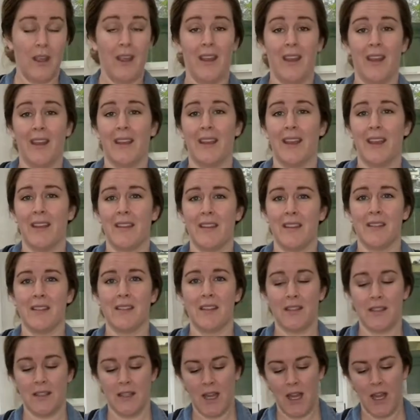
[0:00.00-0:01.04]
Again, this
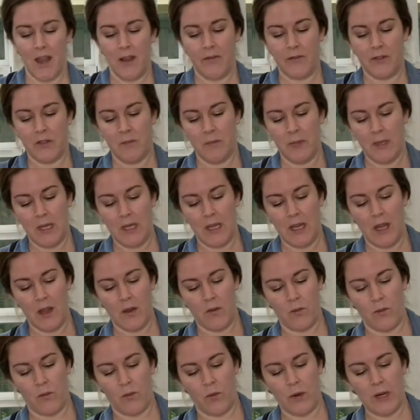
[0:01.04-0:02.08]
doesn't have to be
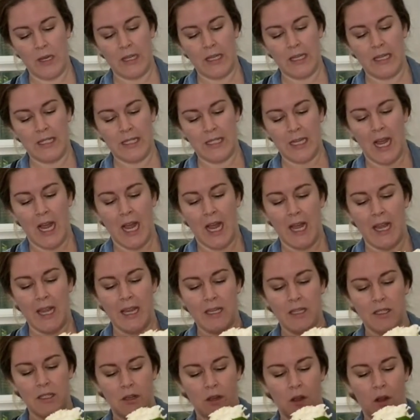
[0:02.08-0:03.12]
a really
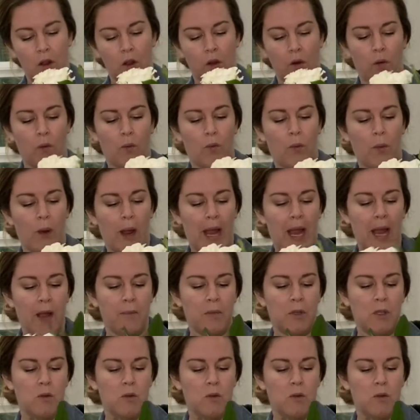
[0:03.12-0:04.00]
tight wrap.